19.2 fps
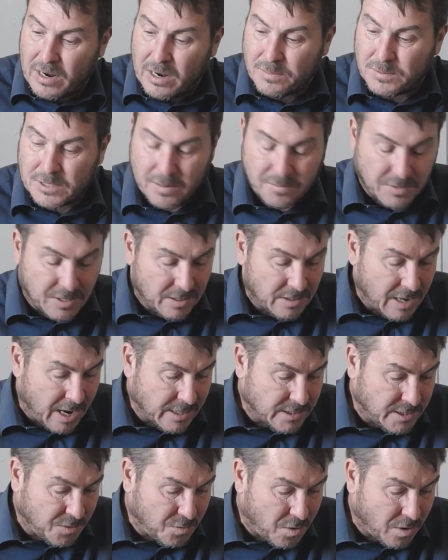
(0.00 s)
something
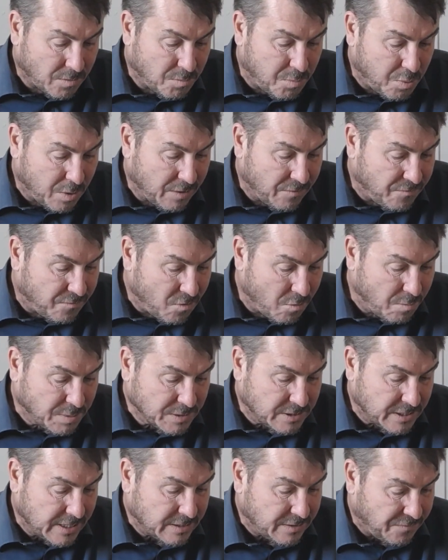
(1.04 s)

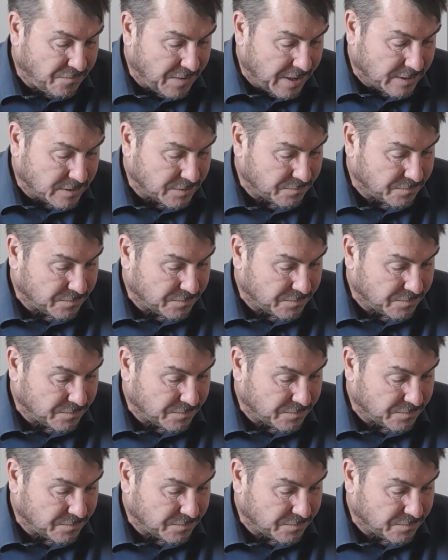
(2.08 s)
91.4% effective